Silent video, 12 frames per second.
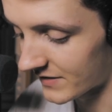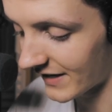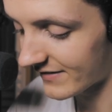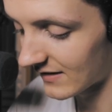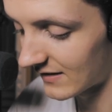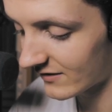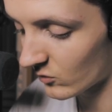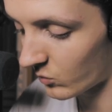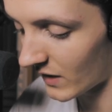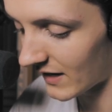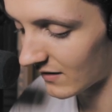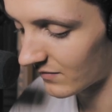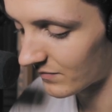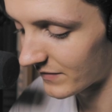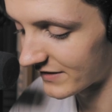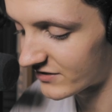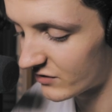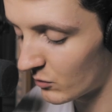"Yet a little while,
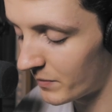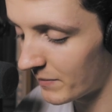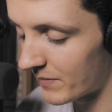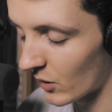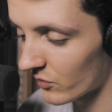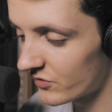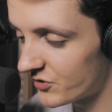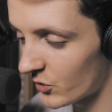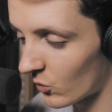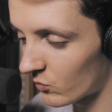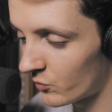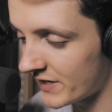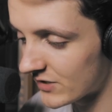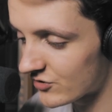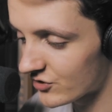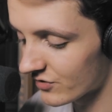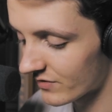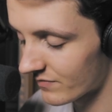and she will be beyond your
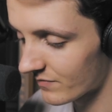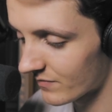reach.